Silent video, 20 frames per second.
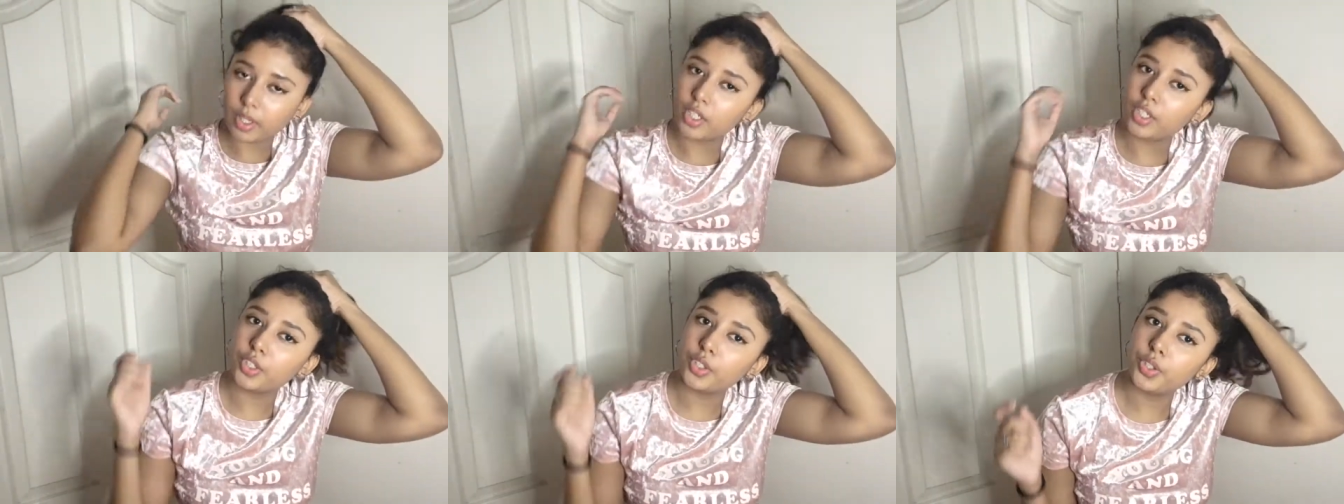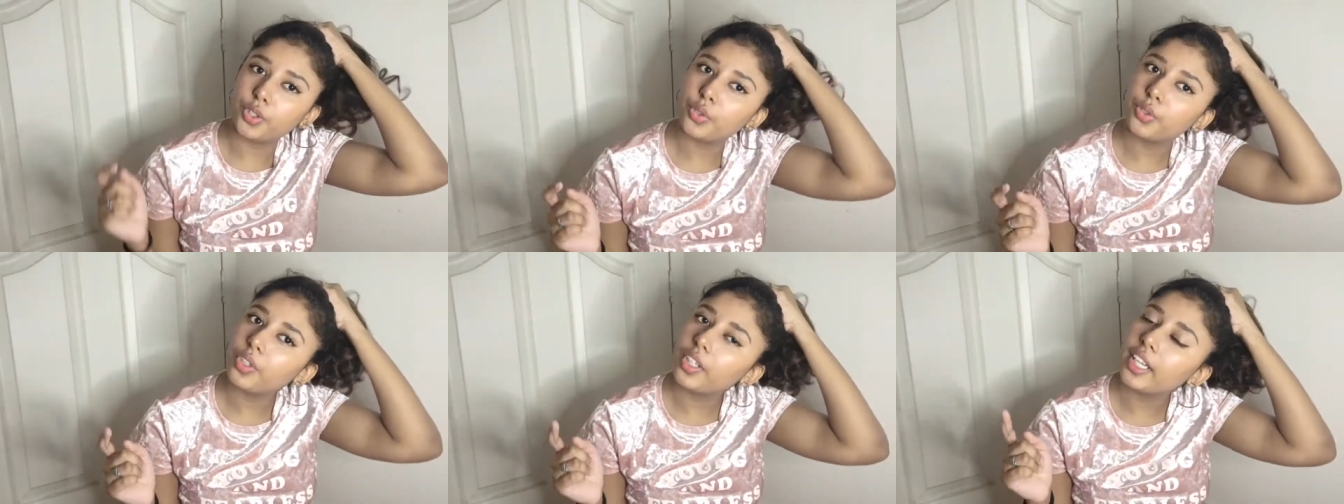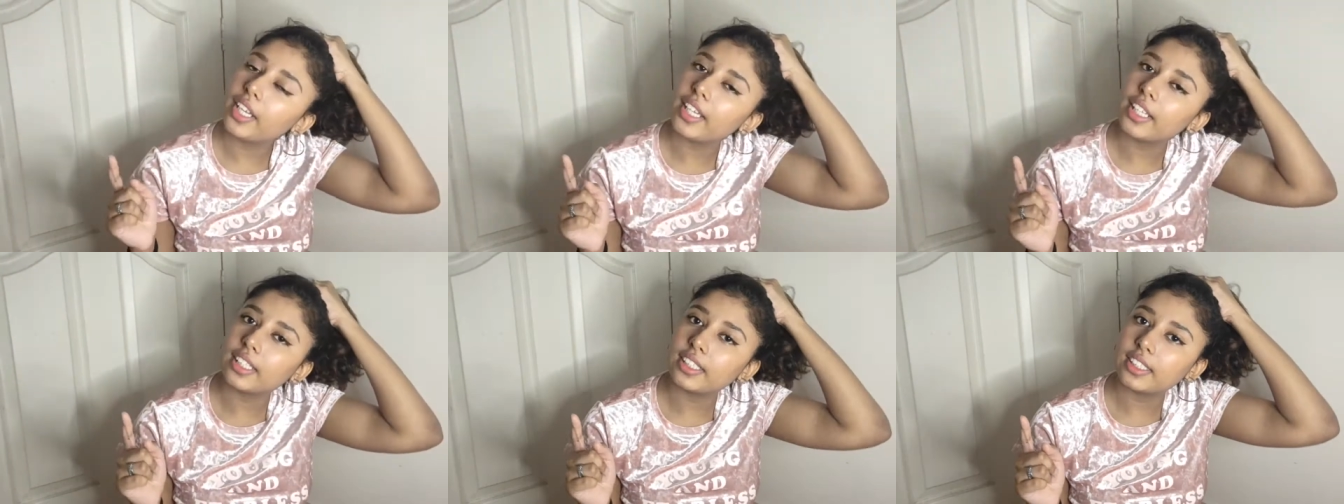gonna do
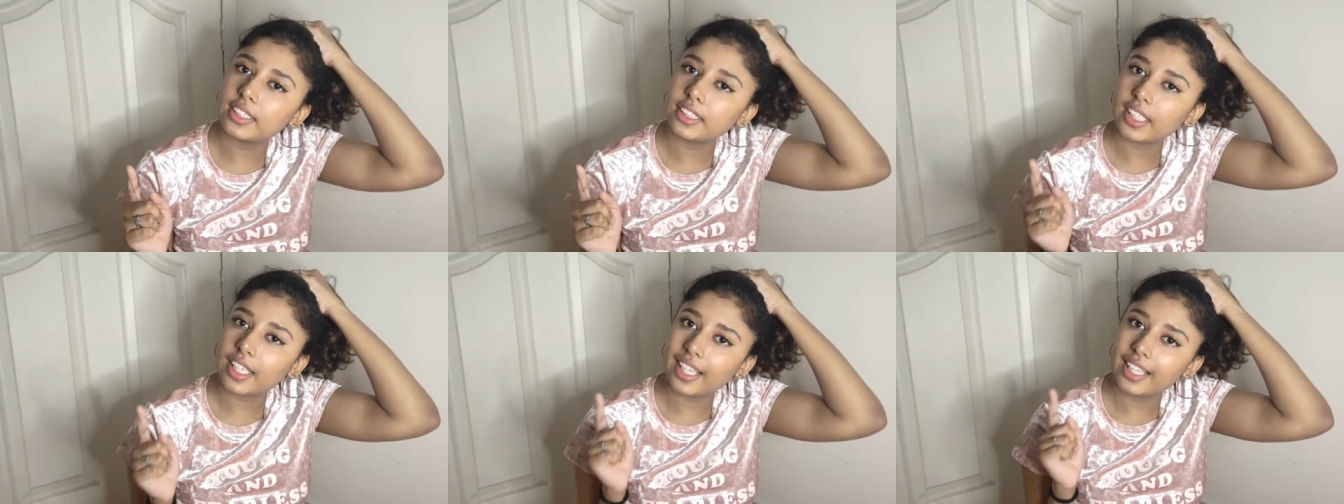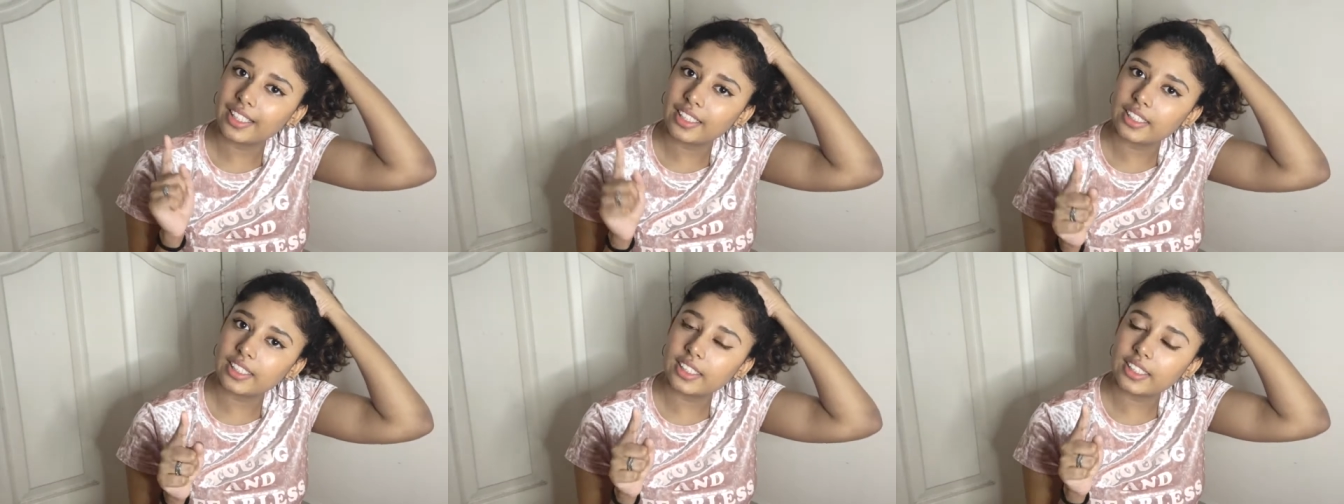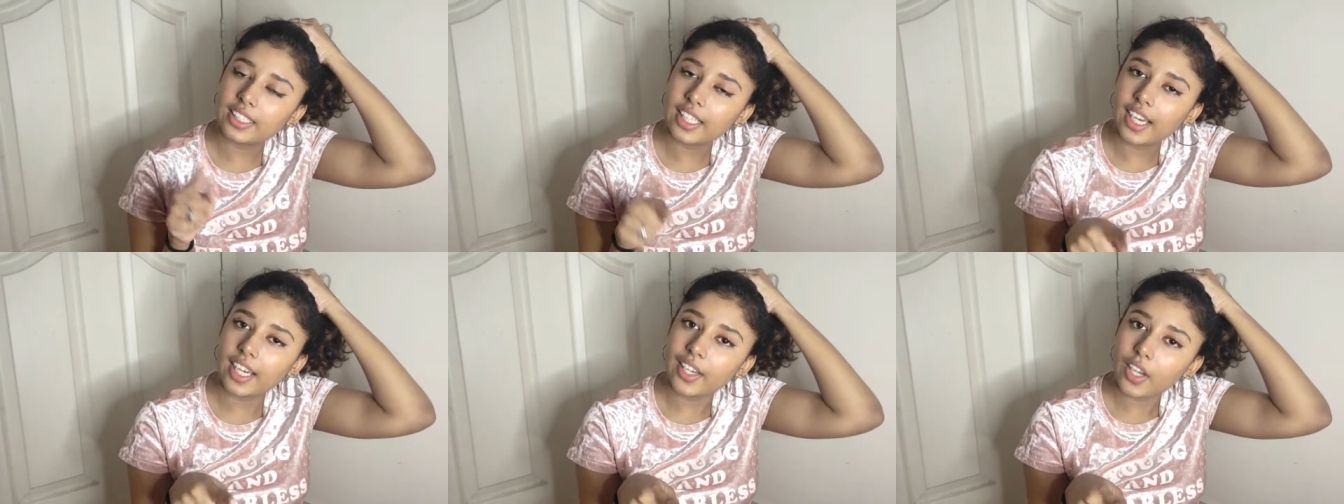is,
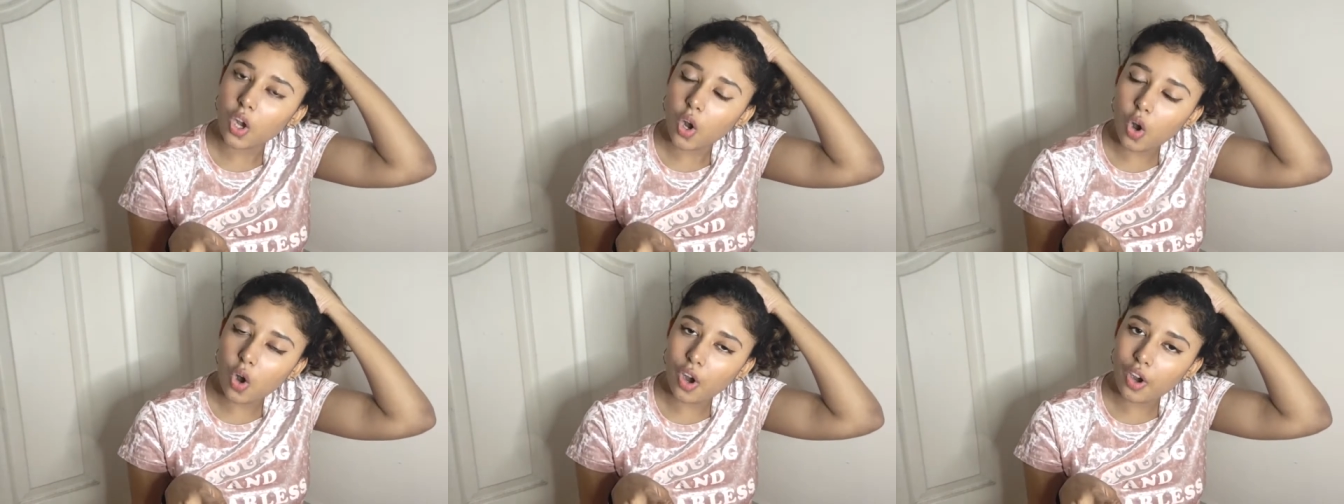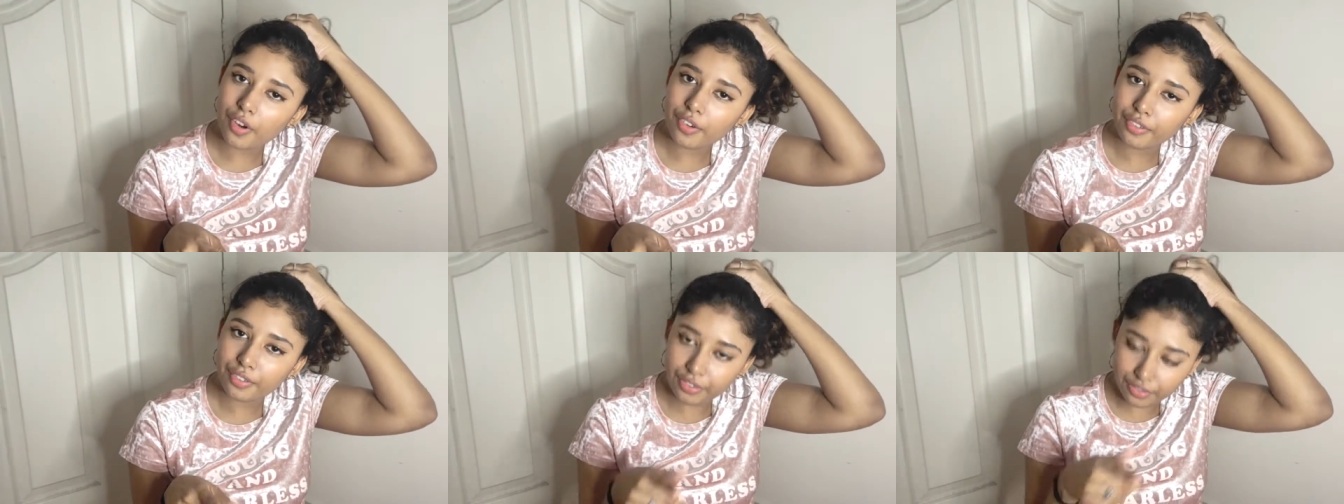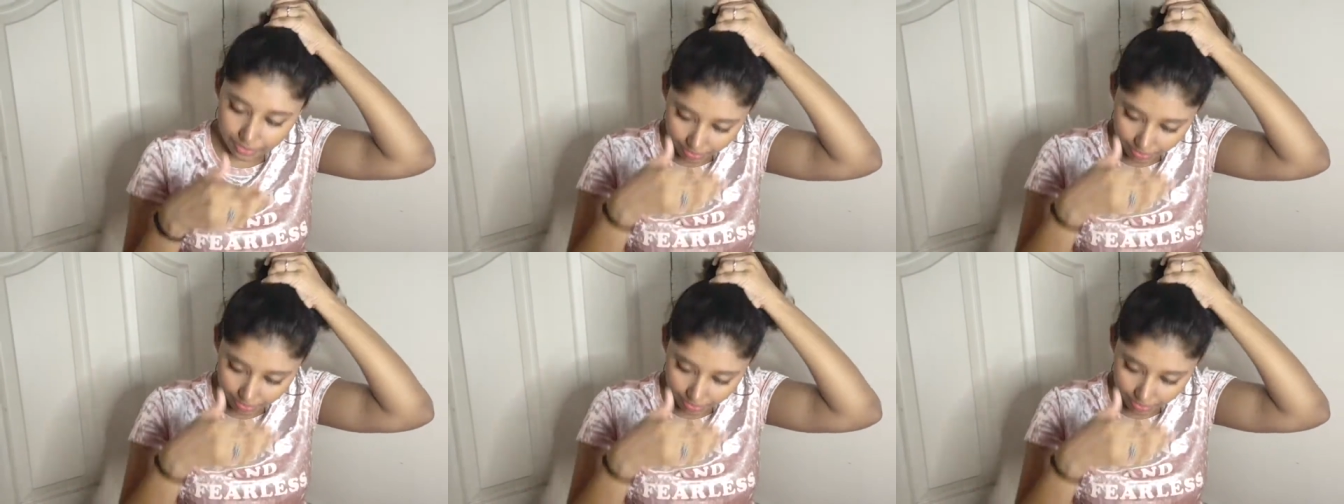instead of